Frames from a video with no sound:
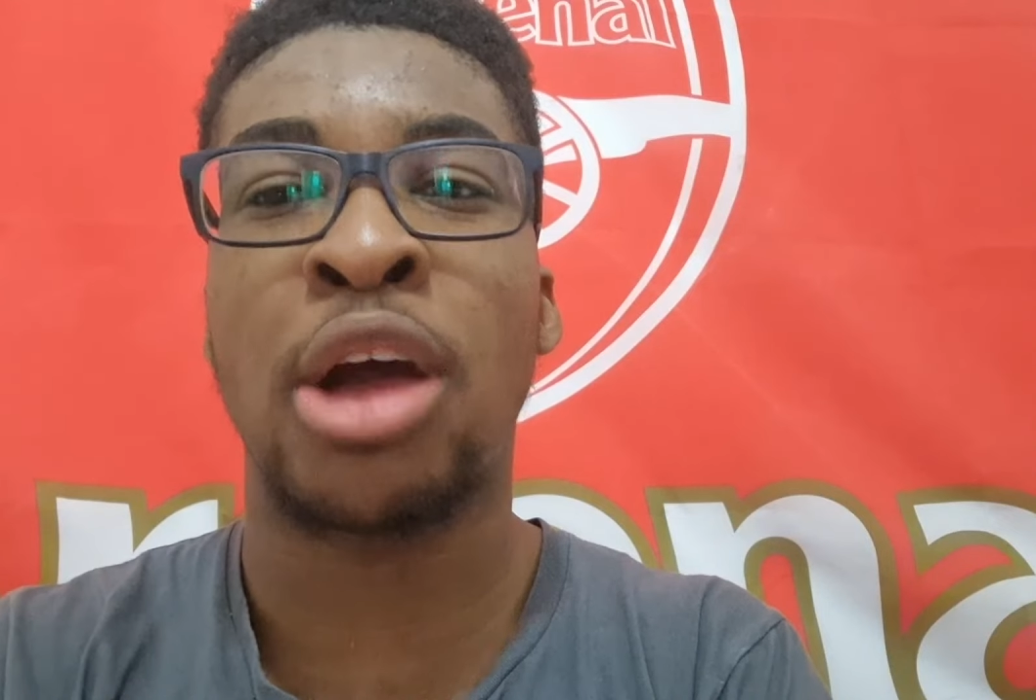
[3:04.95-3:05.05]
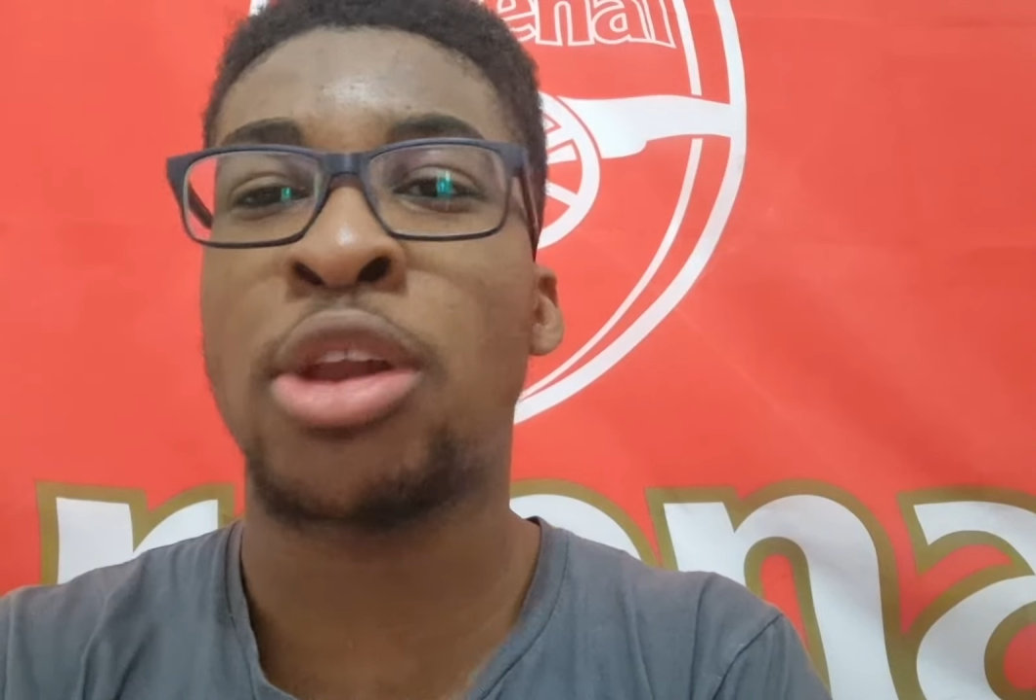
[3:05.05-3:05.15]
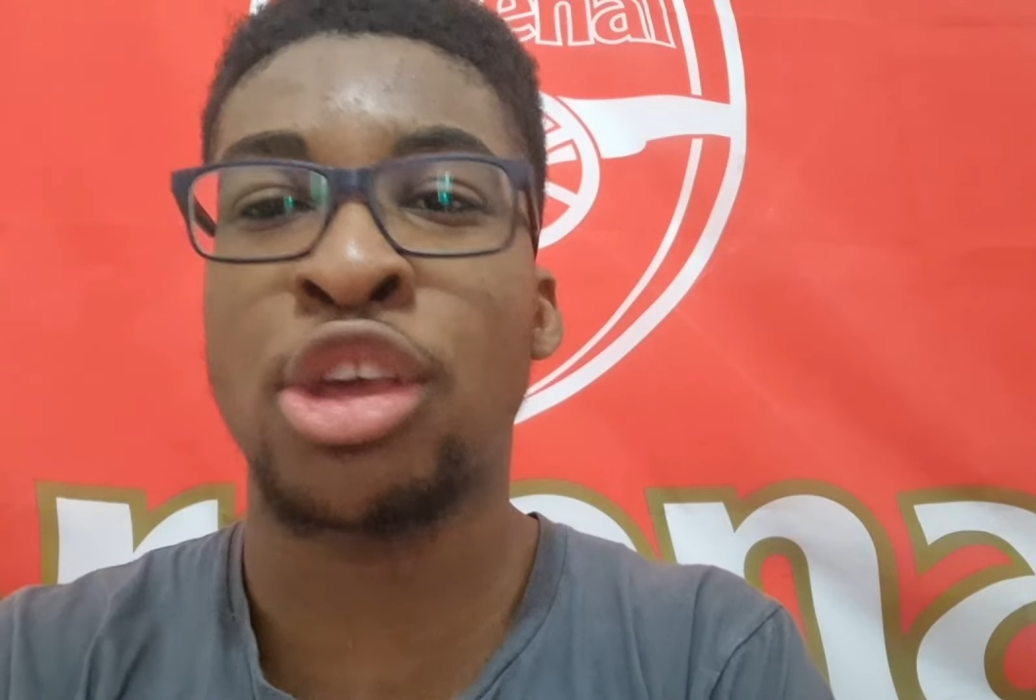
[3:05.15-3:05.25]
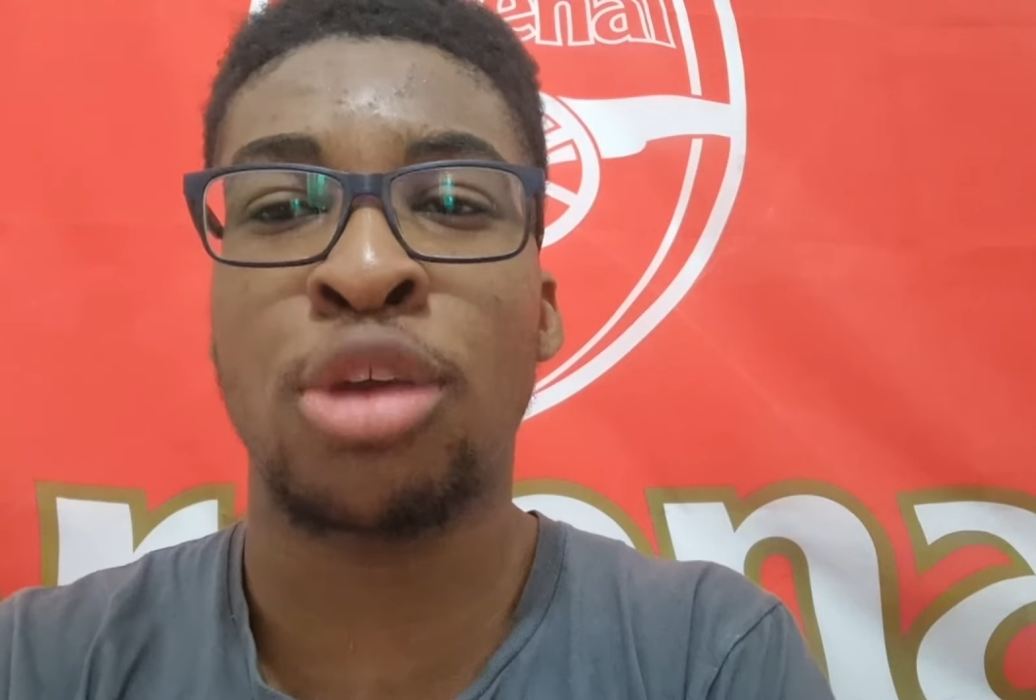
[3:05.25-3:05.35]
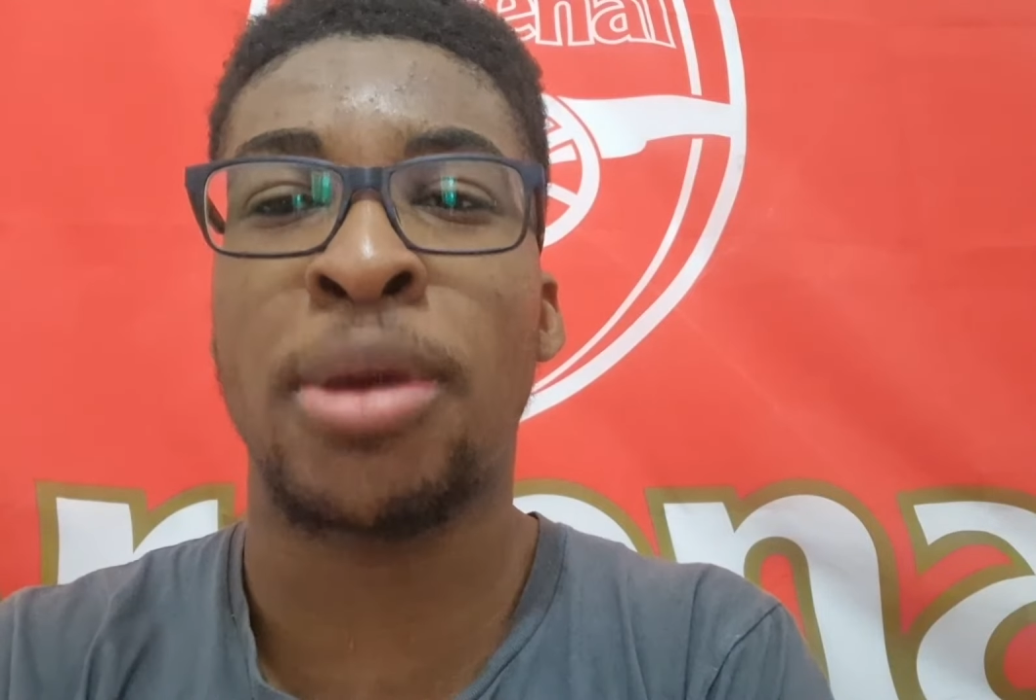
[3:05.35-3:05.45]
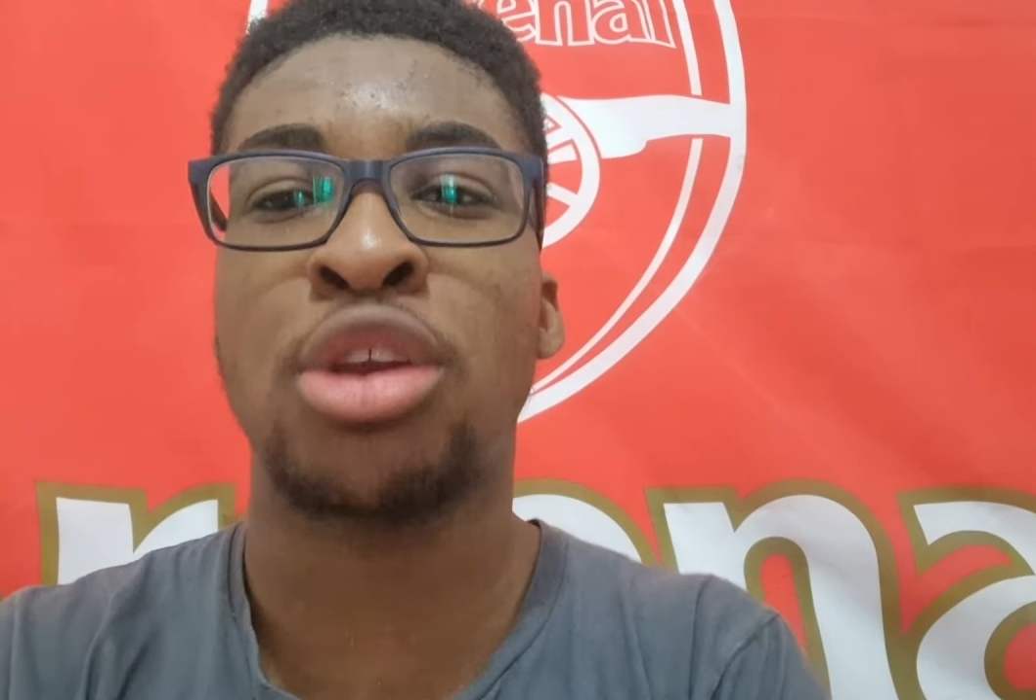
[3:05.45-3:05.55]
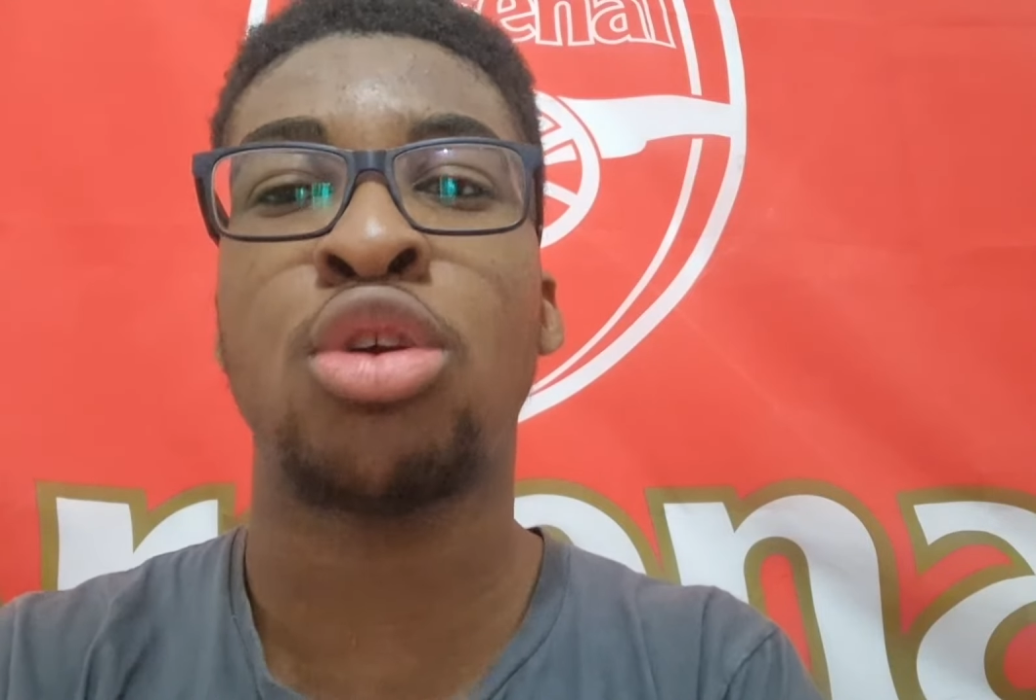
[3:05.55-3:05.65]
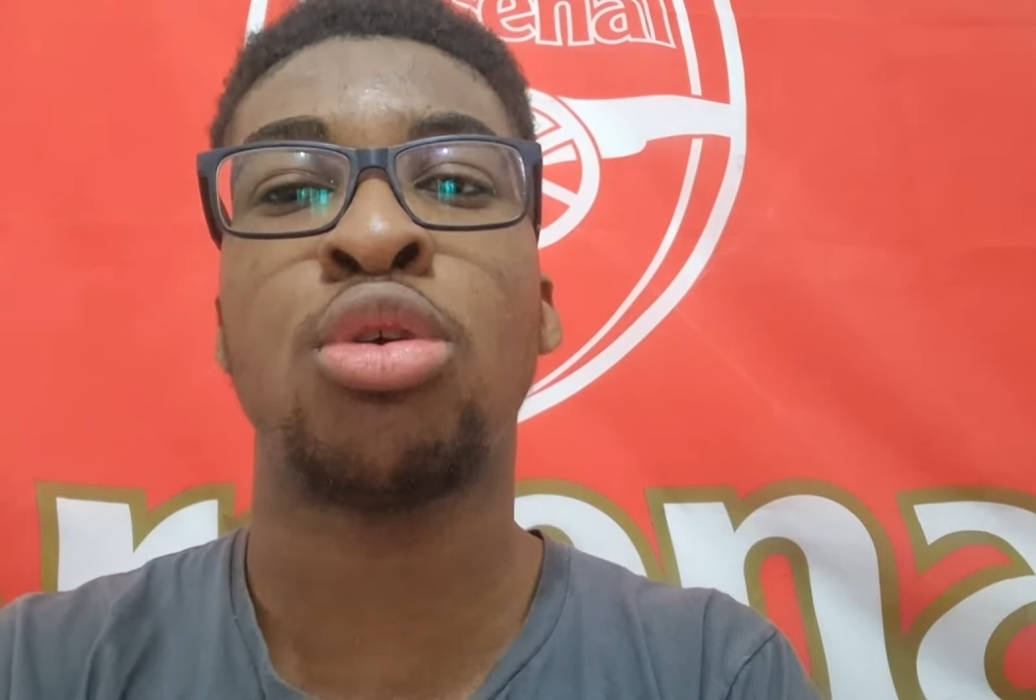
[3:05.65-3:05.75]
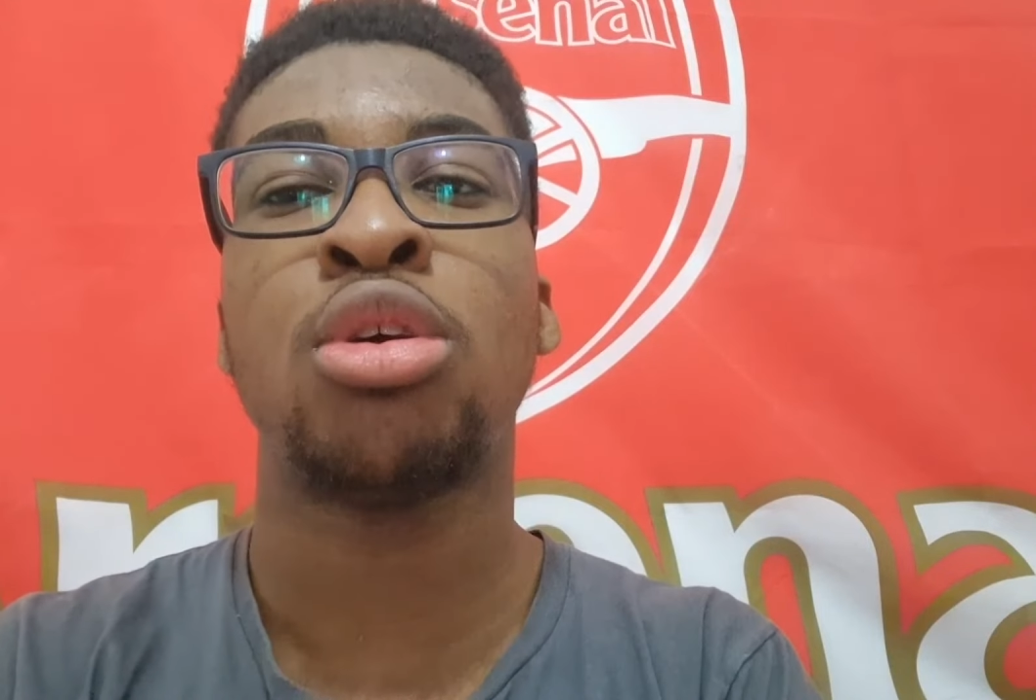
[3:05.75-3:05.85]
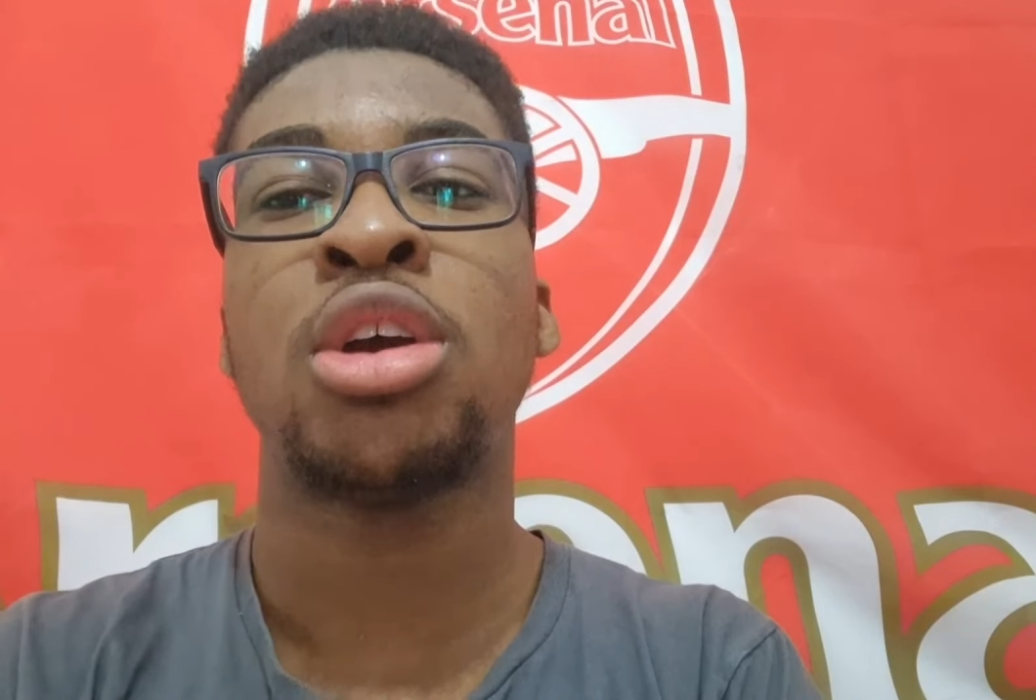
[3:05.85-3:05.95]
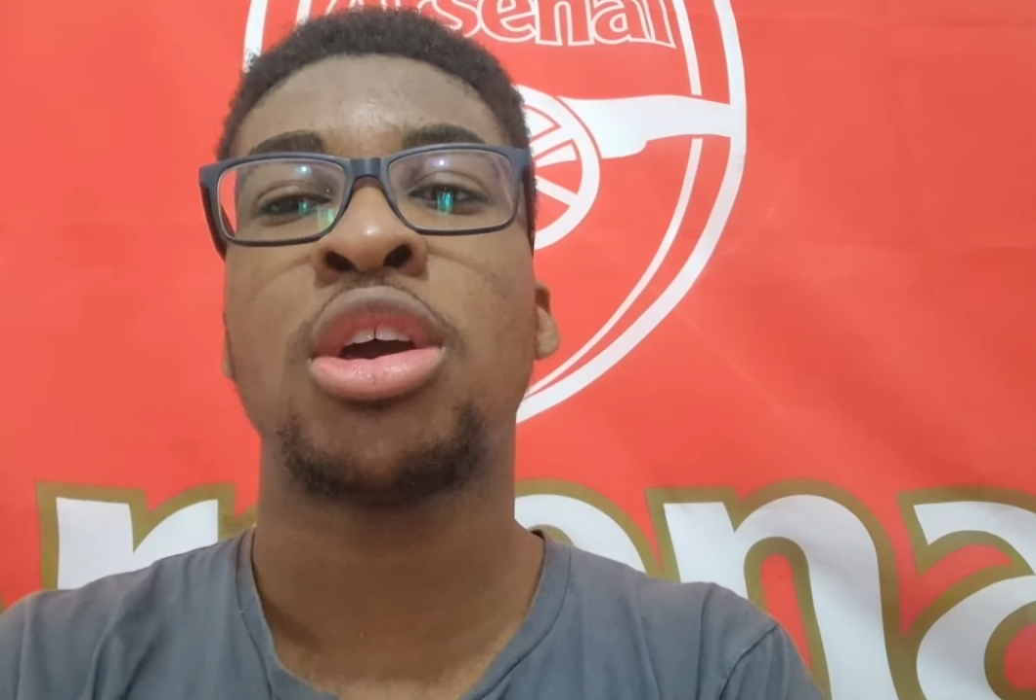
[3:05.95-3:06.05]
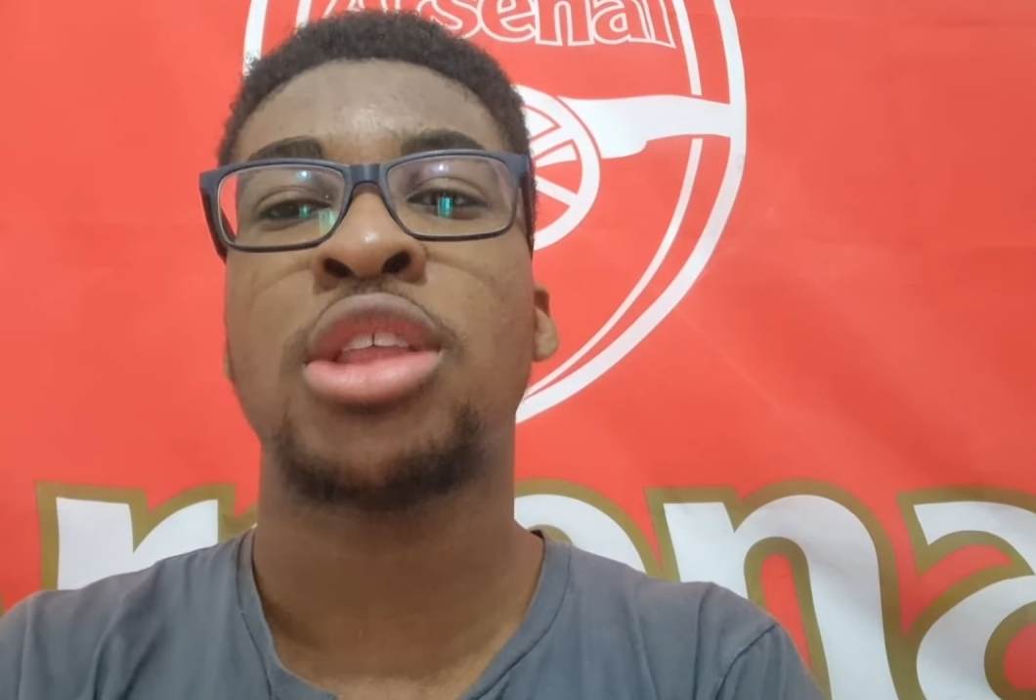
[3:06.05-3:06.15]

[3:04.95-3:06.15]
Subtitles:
and I'll let you, man, know